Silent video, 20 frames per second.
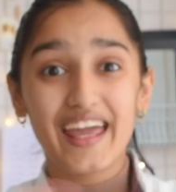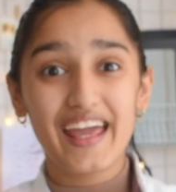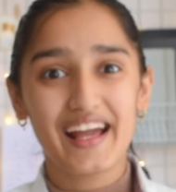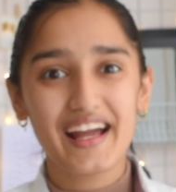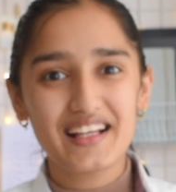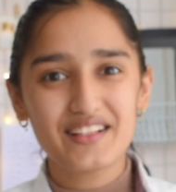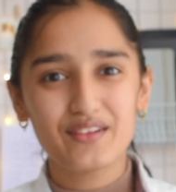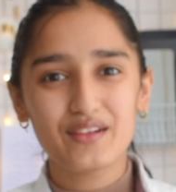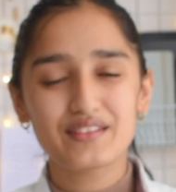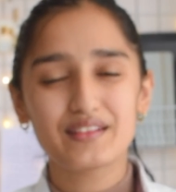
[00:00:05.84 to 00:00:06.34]
Hey
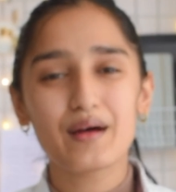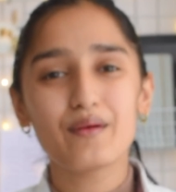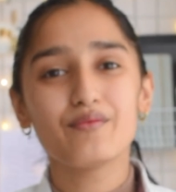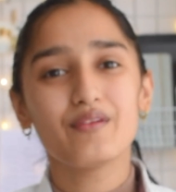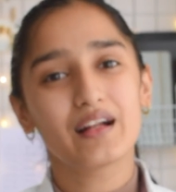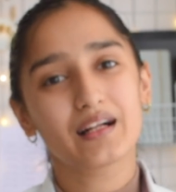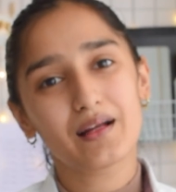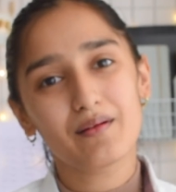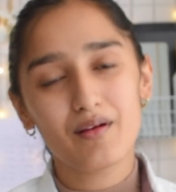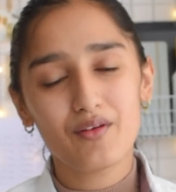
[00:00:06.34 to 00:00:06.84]
guys, what's up?
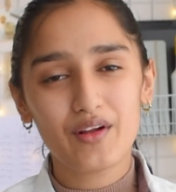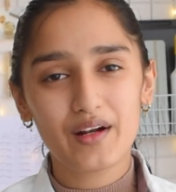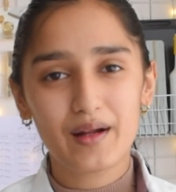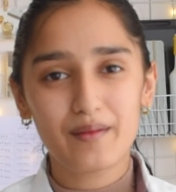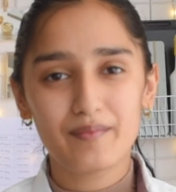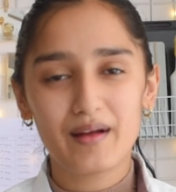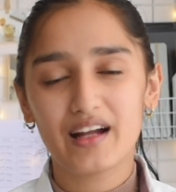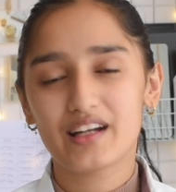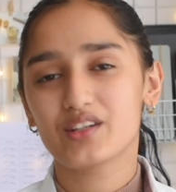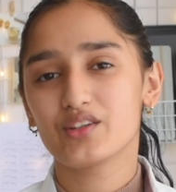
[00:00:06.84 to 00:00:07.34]

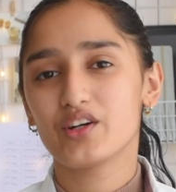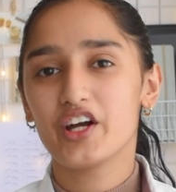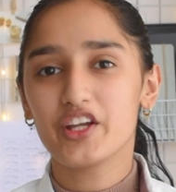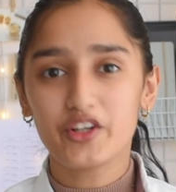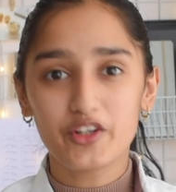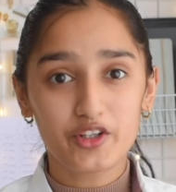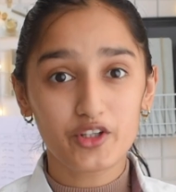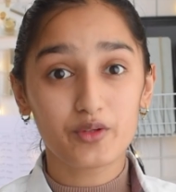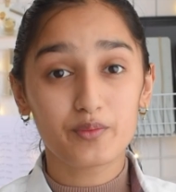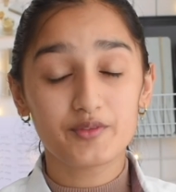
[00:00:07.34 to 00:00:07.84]
Welcome back to our
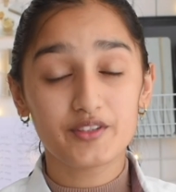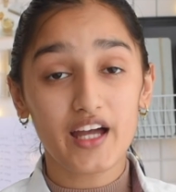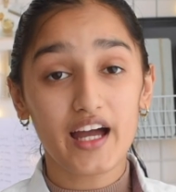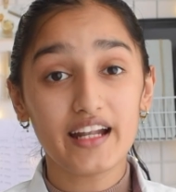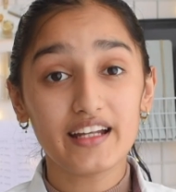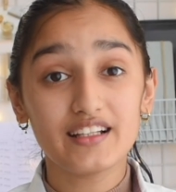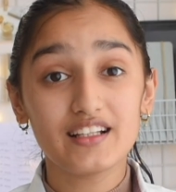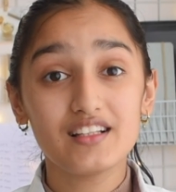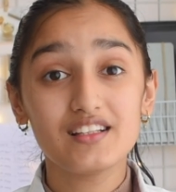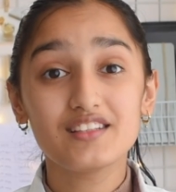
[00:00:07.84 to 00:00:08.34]
YouTube
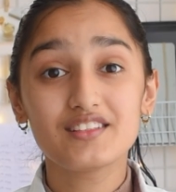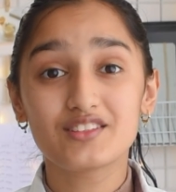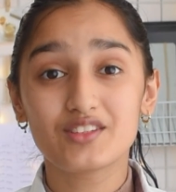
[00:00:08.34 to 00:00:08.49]
channel.